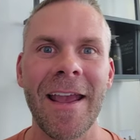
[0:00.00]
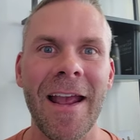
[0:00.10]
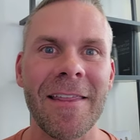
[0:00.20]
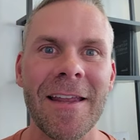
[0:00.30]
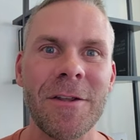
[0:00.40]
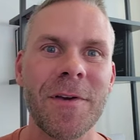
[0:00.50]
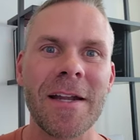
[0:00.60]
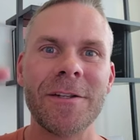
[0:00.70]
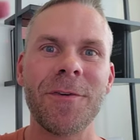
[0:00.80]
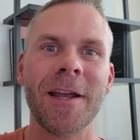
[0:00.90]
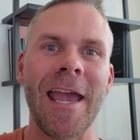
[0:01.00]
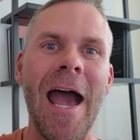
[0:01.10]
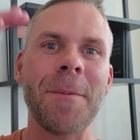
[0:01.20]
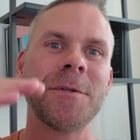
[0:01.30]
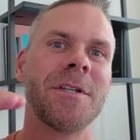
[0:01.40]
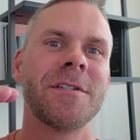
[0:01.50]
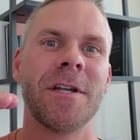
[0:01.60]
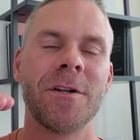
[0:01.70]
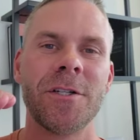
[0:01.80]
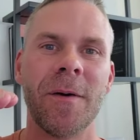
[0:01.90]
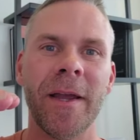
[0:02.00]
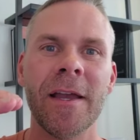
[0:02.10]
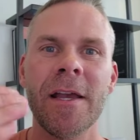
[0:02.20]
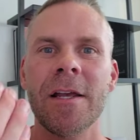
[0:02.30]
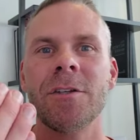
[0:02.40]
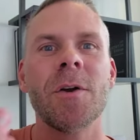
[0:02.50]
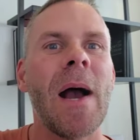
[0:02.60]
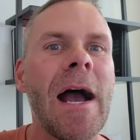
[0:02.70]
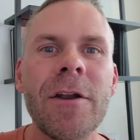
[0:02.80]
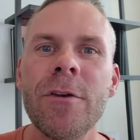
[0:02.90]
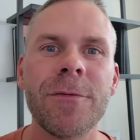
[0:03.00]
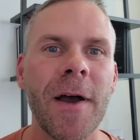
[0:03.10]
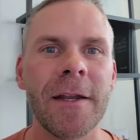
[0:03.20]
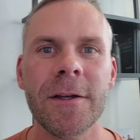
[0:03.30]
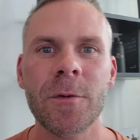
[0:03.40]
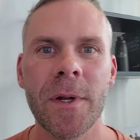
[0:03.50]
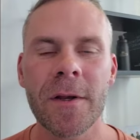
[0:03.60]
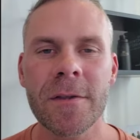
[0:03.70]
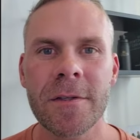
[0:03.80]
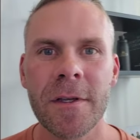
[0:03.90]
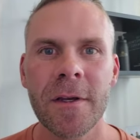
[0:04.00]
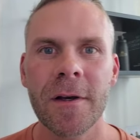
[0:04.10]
and then you've got different captions that are showing. So how do you find good reels?